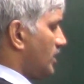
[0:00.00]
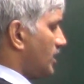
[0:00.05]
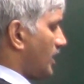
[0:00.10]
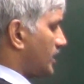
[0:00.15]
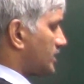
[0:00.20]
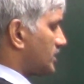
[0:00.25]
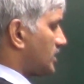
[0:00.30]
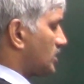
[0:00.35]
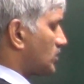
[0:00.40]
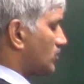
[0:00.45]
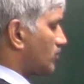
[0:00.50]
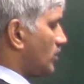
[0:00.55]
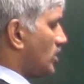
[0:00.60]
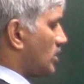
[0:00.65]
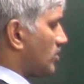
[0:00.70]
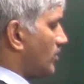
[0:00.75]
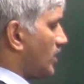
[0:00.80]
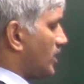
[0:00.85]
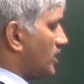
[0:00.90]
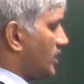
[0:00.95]
x
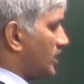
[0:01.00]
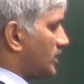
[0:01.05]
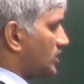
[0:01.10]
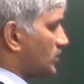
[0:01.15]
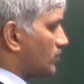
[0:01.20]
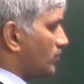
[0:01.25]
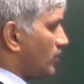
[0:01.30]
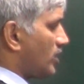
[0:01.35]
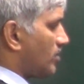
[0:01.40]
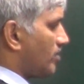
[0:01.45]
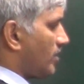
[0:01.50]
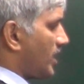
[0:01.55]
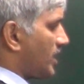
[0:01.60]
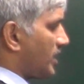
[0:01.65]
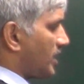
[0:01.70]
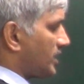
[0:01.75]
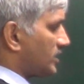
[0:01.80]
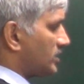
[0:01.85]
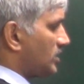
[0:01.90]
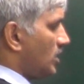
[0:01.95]
square by A square
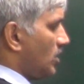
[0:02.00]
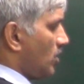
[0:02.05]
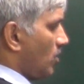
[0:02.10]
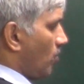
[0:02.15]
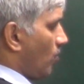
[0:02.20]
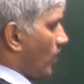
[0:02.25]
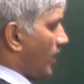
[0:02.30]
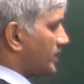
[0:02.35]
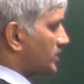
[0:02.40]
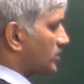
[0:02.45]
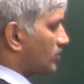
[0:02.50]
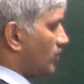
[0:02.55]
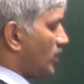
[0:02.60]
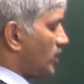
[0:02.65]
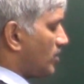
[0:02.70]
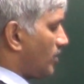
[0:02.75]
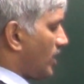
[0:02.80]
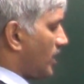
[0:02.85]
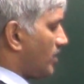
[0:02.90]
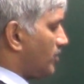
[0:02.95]
minus y
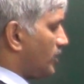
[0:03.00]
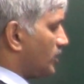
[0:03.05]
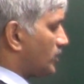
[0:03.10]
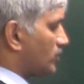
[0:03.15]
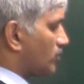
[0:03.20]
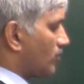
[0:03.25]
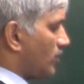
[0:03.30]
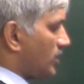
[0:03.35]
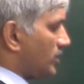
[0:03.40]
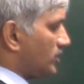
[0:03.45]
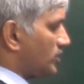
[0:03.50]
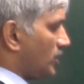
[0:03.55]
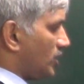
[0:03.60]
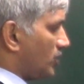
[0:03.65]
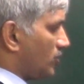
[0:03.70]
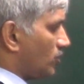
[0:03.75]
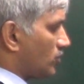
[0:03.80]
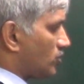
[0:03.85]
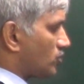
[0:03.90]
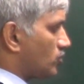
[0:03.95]
square by B square is
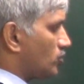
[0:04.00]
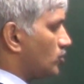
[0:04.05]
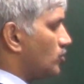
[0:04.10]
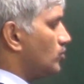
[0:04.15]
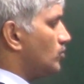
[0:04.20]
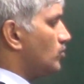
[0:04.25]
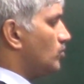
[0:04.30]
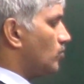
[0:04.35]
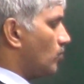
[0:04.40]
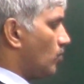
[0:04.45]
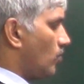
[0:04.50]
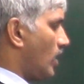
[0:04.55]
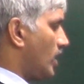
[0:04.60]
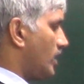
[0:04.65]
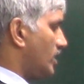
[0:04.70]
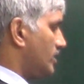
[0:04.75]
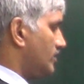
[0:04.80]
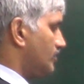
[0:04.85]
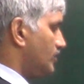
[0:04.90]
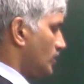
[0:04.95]
equals to
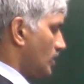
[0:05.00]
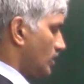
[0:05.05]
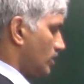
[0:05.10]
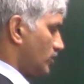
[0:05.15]
1.